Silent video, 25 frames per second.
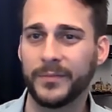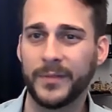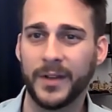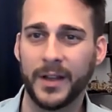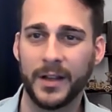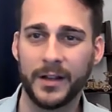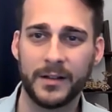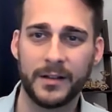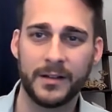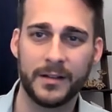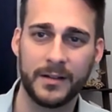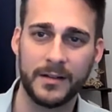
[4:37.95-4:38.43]

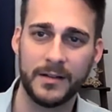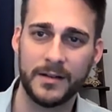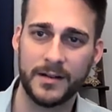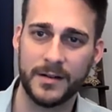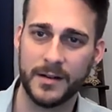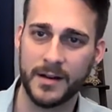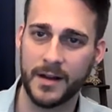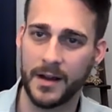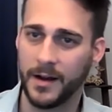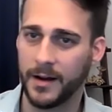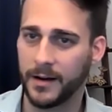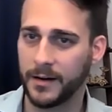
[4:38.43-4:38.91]
it's
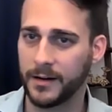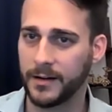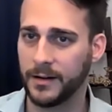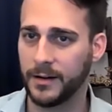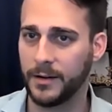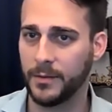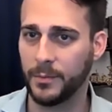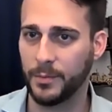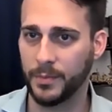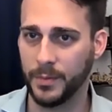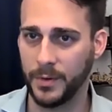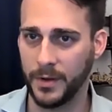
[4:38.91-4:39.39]
not
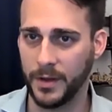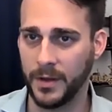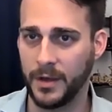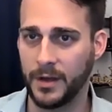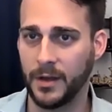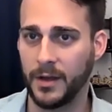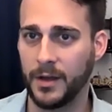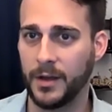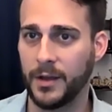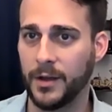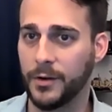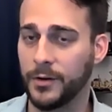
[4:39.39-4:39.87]
going to
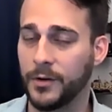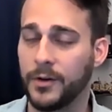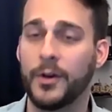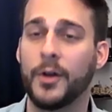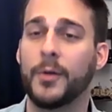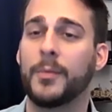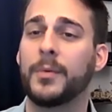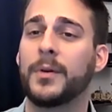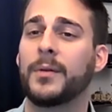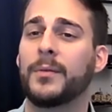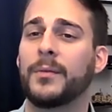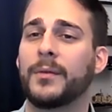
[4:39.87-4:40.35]
be
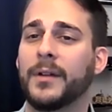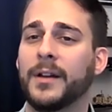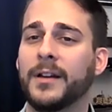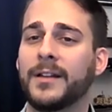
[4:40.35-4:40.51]
nobody,